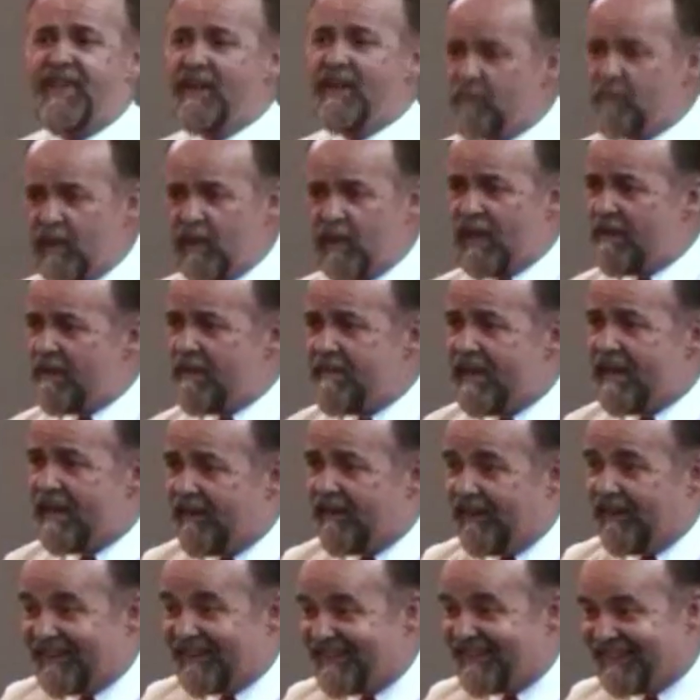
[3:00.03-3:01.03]
then we got
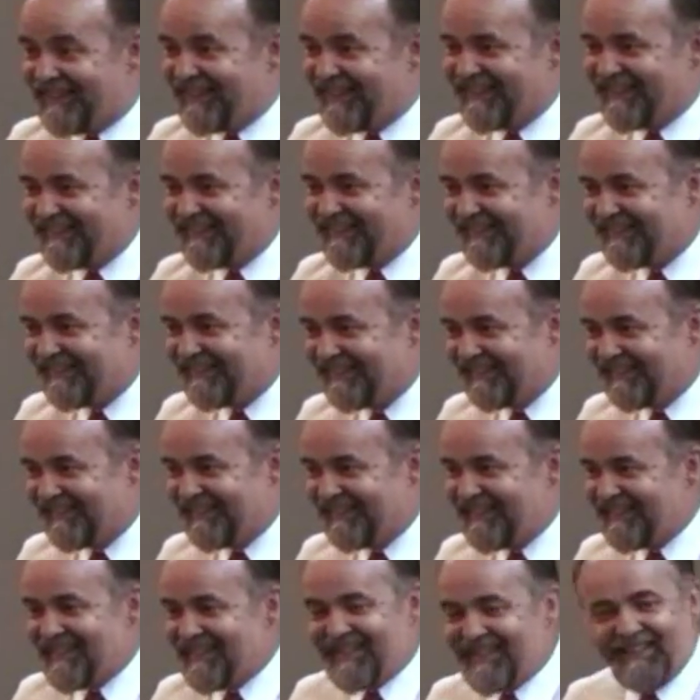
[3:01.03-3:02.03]
married.
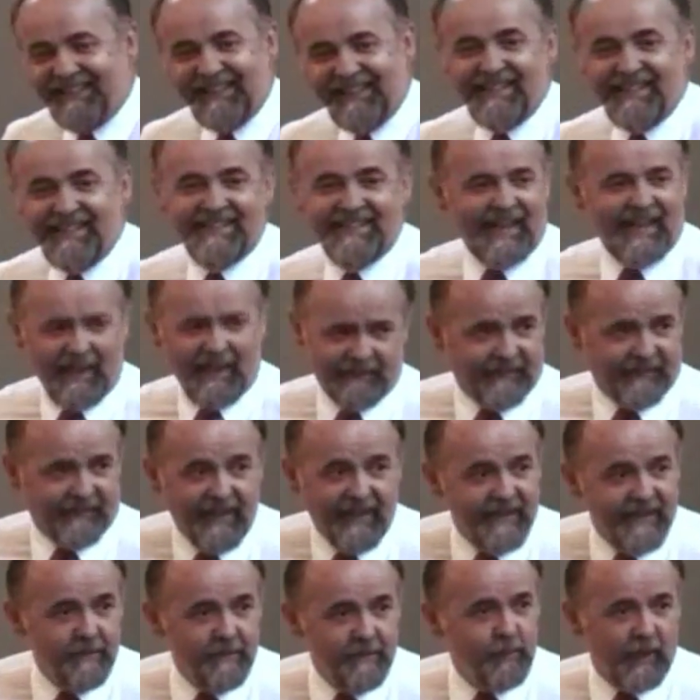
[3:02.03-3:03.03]
They said,
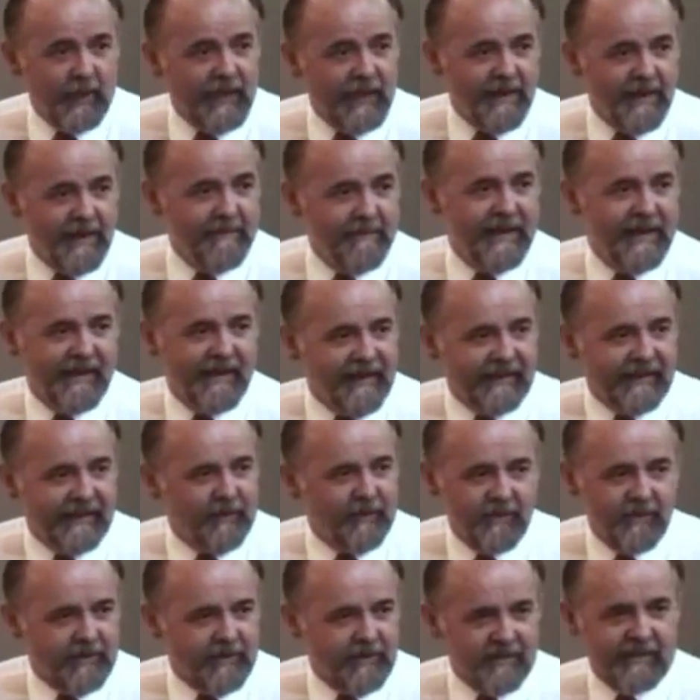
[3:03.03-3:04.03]
then we got married.
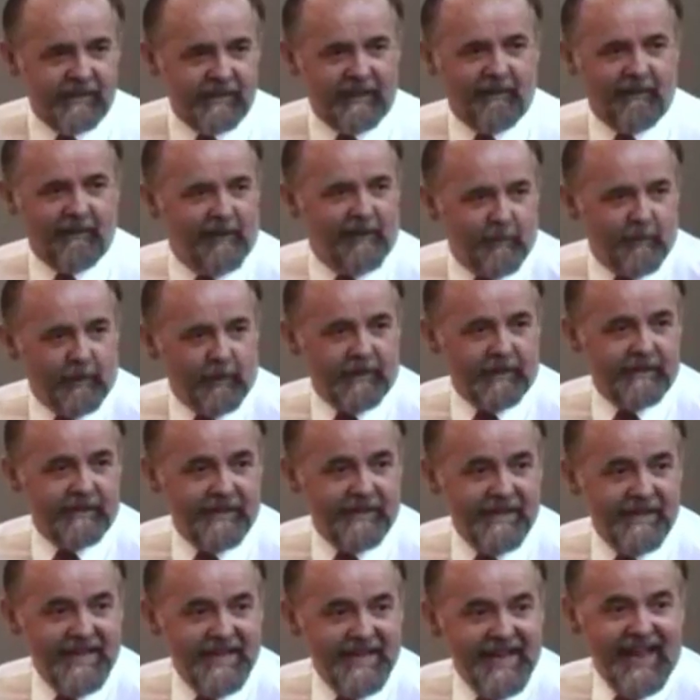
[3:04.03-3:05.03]
Those are scary
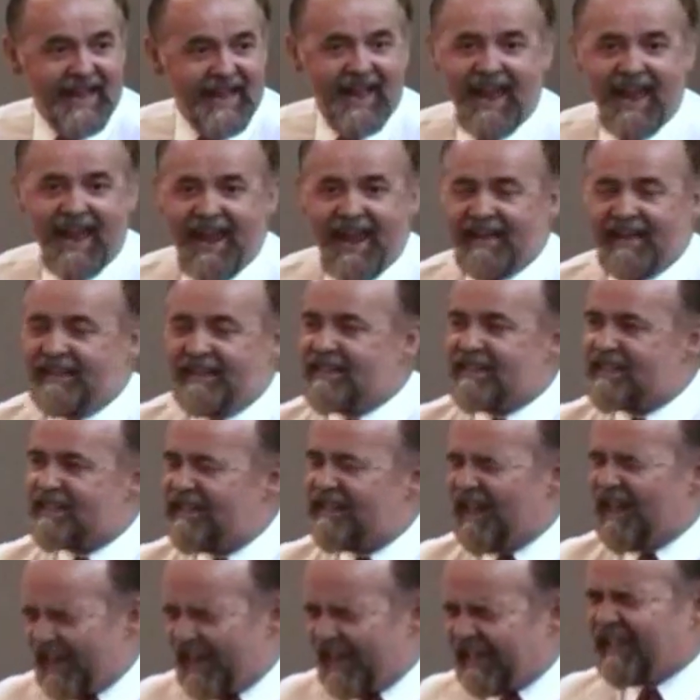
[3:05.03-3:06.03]
words. And it's
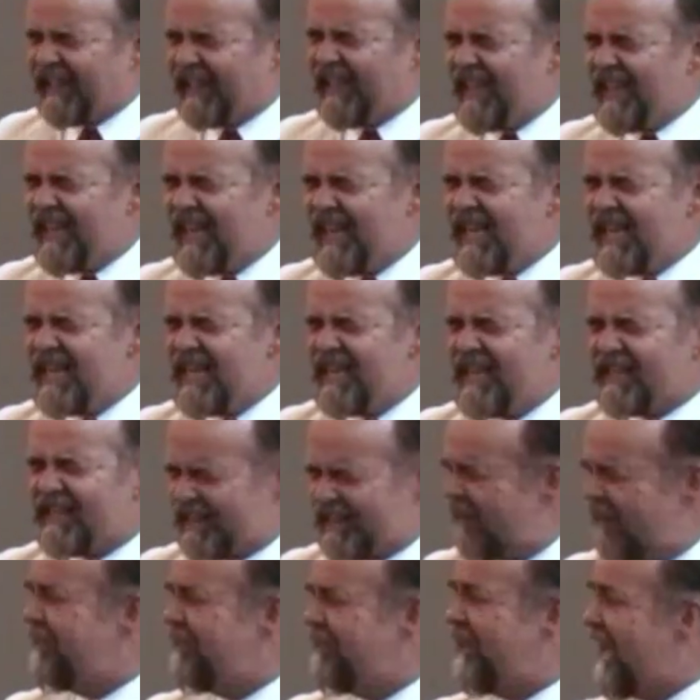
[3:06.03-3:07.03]
like
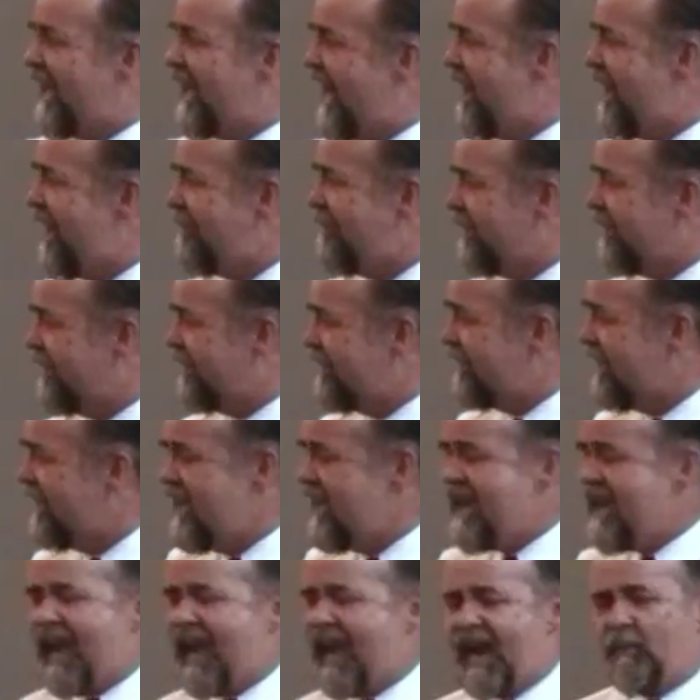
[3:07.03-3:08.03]
something happened
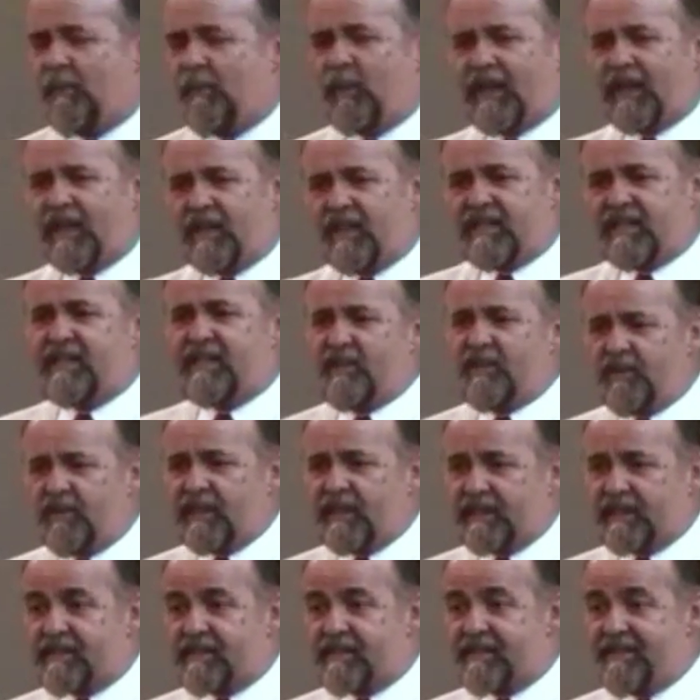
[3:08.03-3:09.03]
and we got
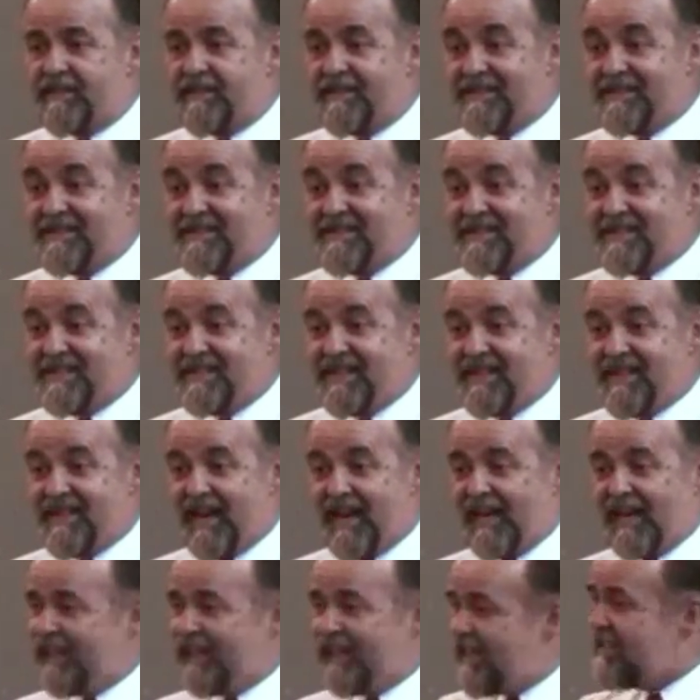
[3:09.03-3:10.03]
serious.
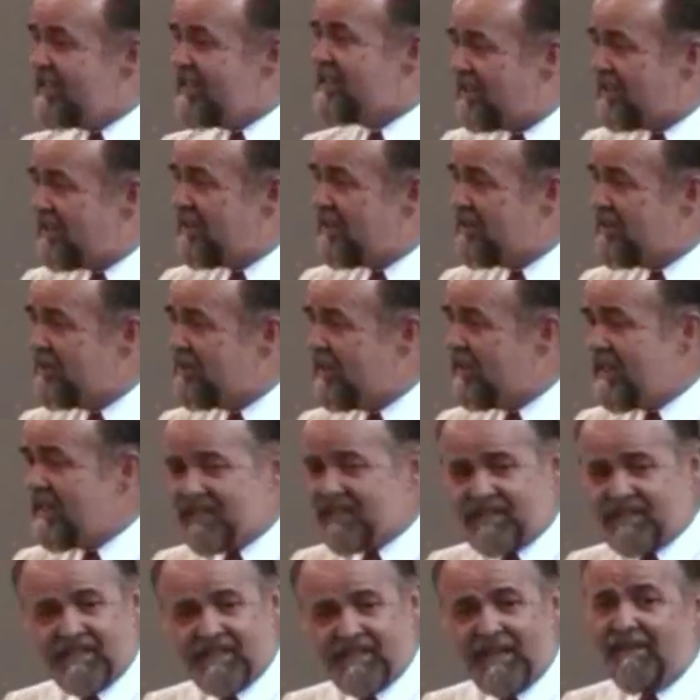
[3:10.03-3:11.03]
And he started doing
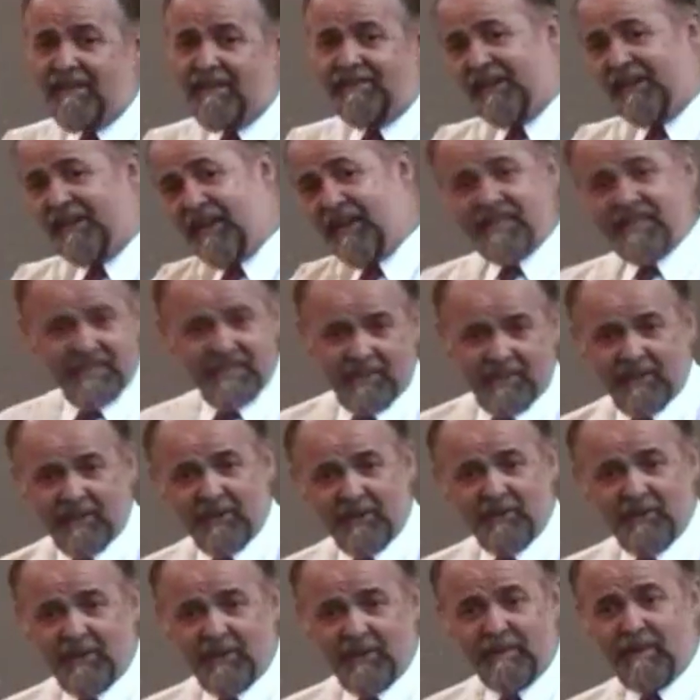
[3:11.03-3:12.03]
his stuff and I
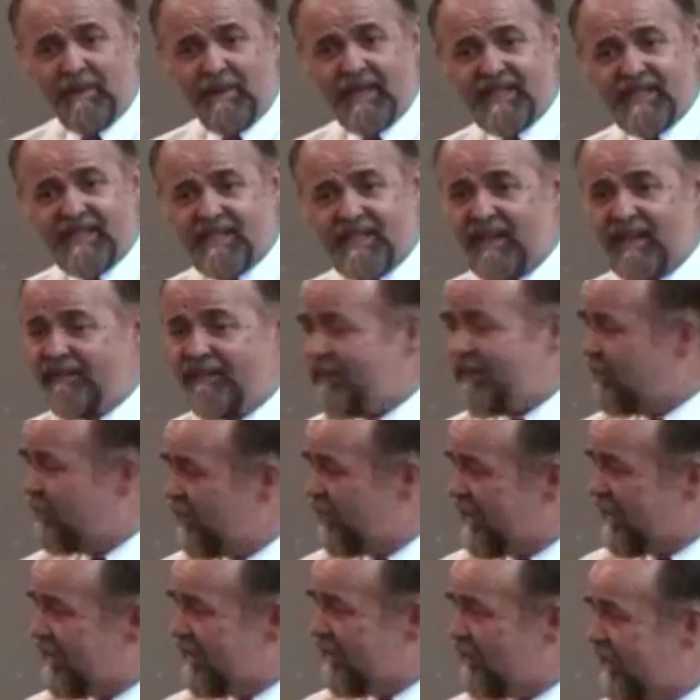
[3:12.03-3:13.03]
started doing my stuff, and
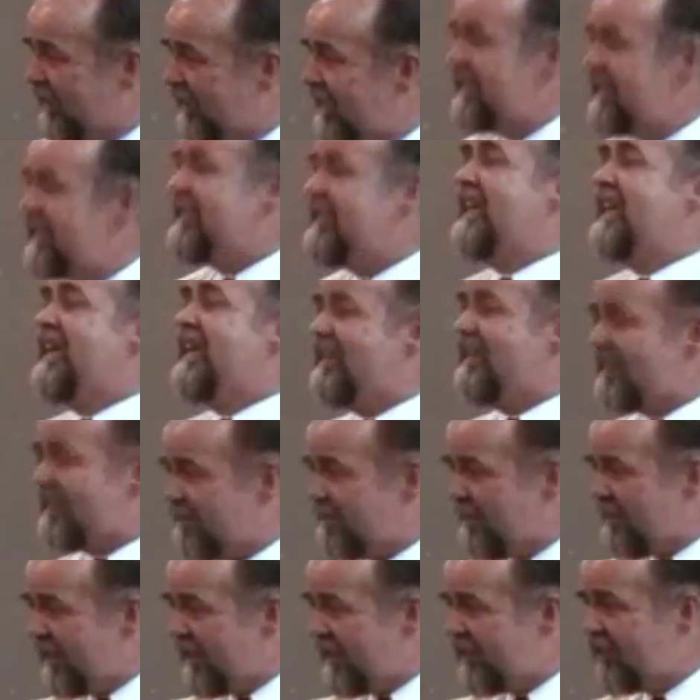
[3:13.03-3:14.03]
we didn't date
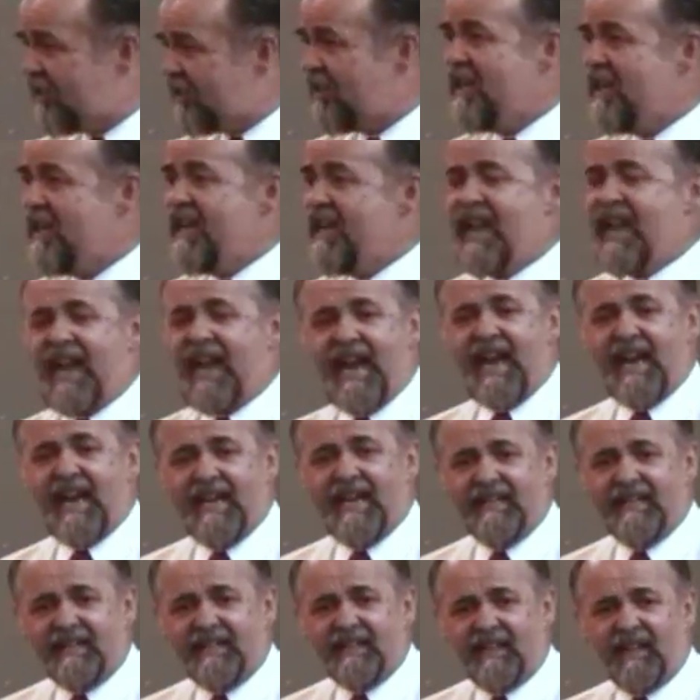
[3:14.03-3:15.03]
as much,
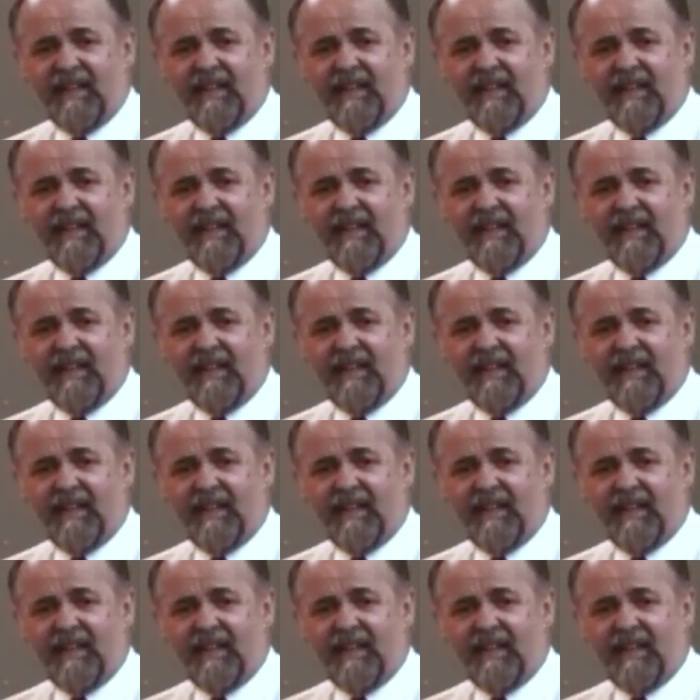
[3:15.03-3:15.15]
and